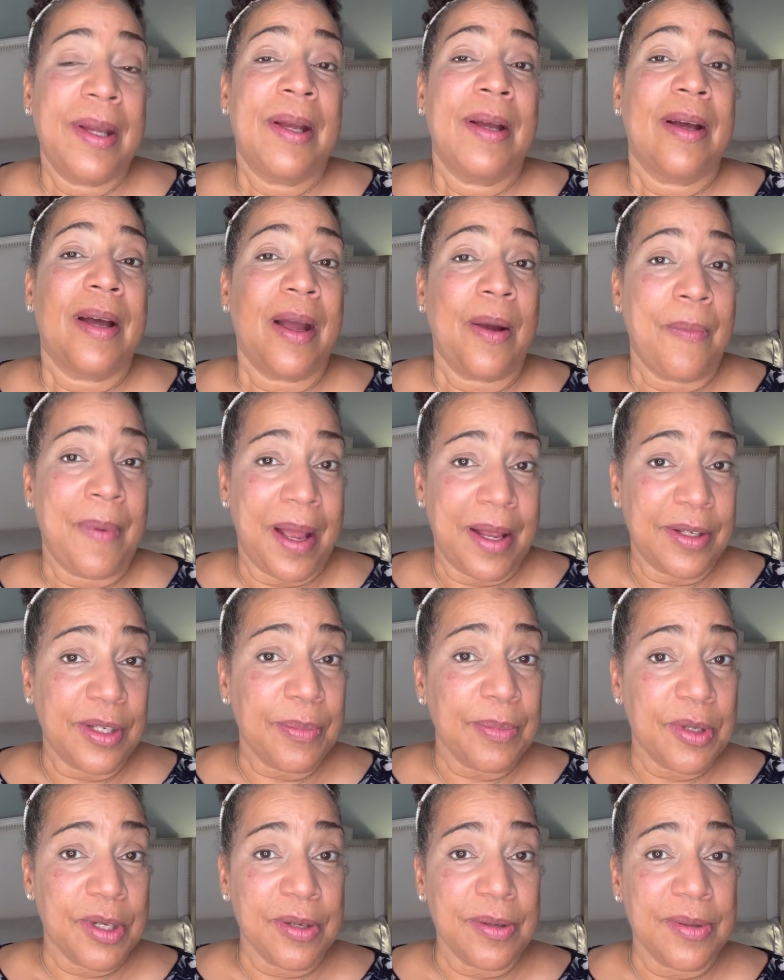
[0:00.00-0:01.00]
I wound up
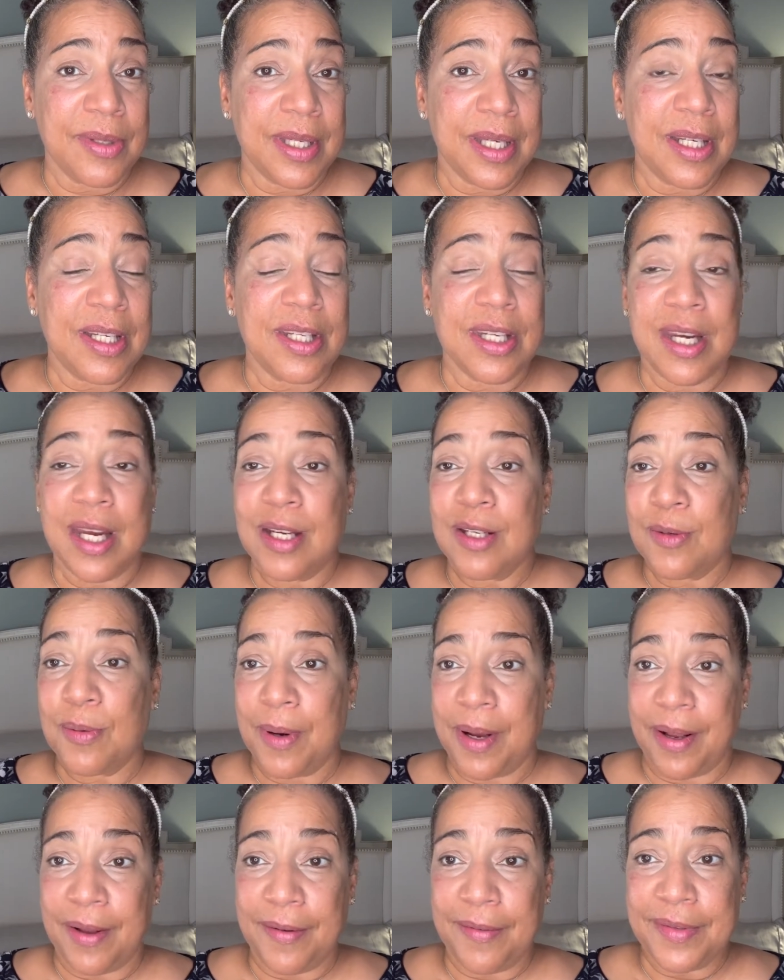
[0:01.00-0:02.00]
choosing shade
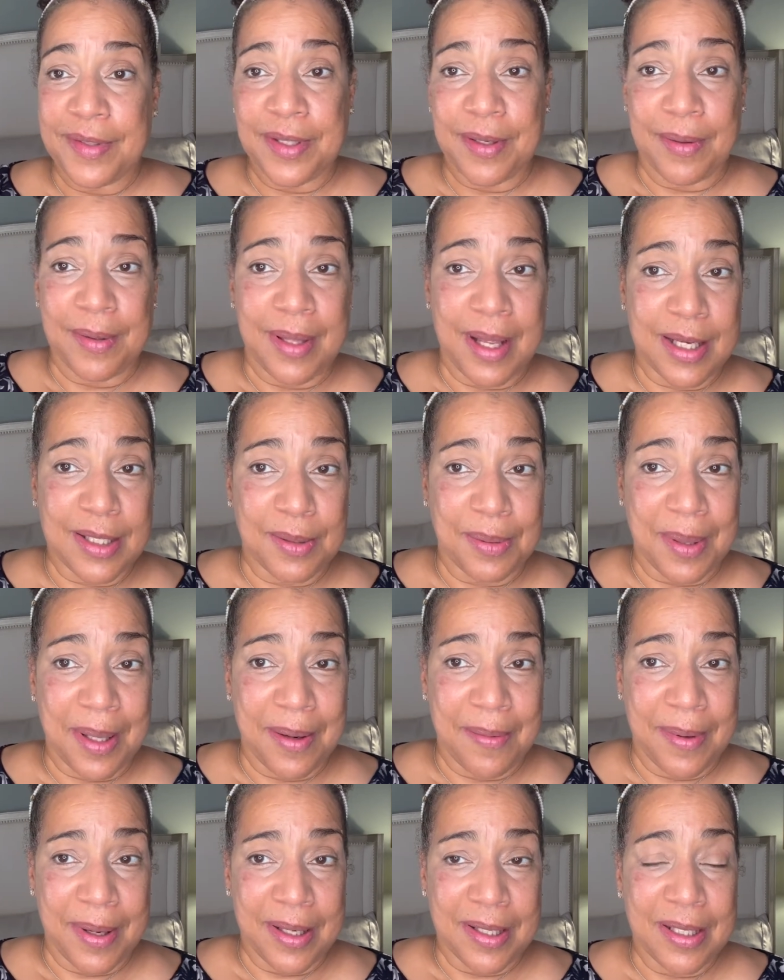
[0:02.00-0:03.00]
12, so that's what I
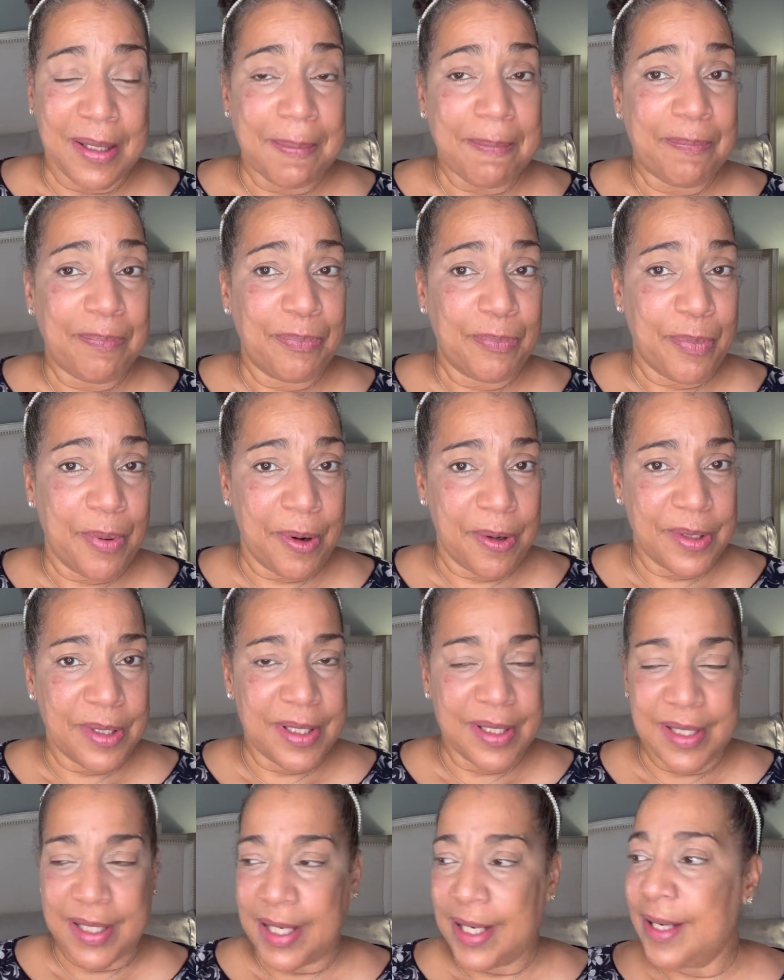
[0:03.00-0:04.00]
wound up
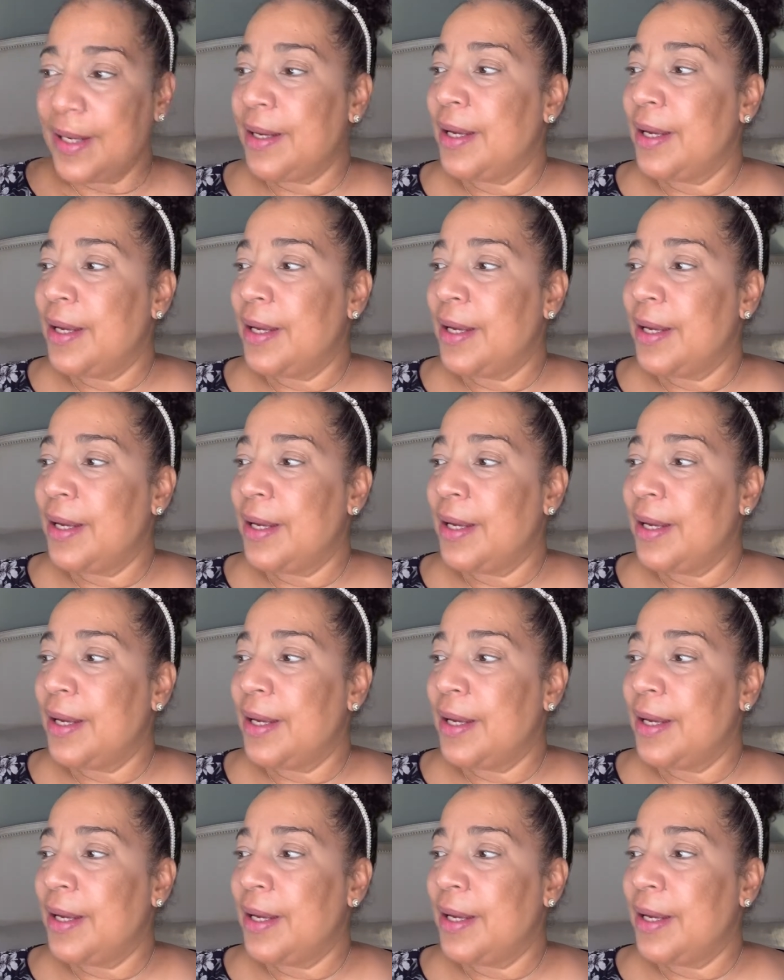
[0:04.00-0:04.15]
purchasing.